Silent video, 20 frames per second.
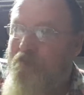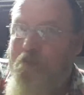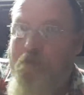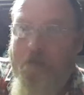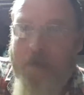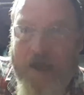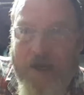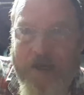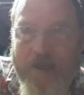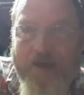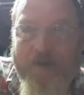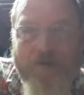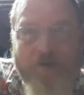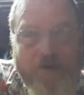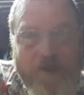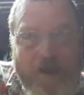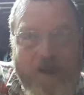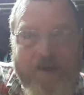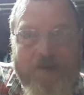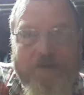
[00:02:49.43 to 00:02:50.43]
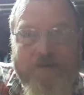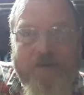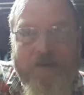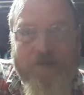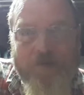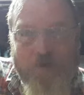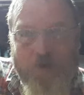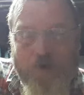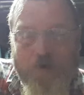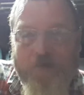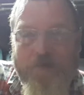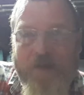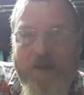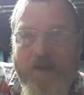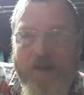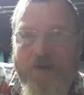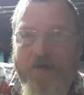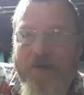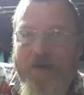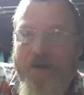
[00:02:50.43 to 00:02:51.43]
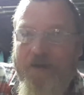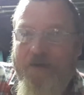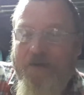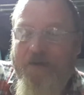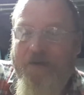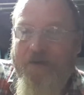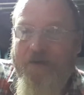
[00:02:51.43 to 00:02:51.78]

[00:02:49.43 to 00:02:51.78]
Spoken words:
Many of the Ugandans have caught malaria,